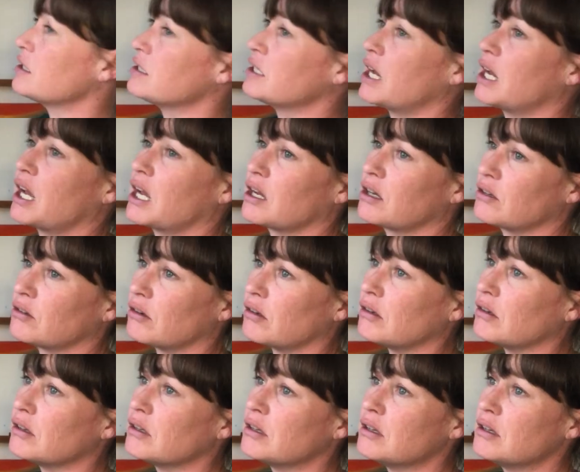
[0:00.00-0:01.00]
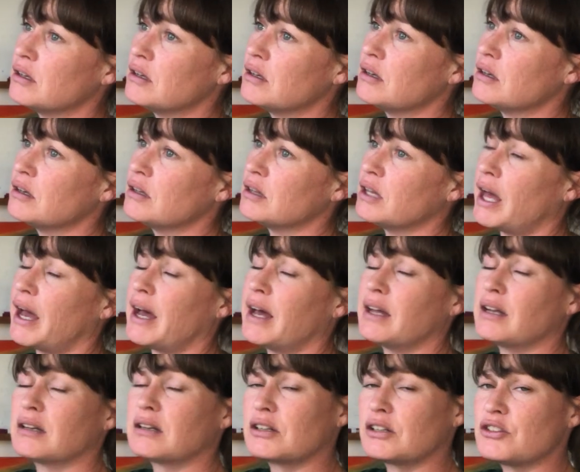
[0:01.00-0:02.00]
diagonal.
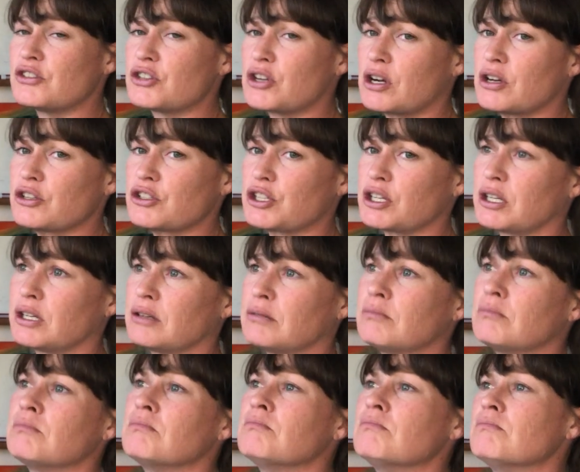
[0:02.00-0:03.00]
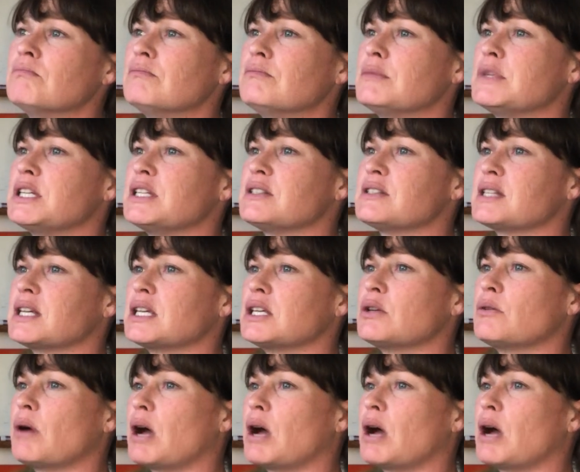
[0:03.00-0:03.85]
That conjunction means that you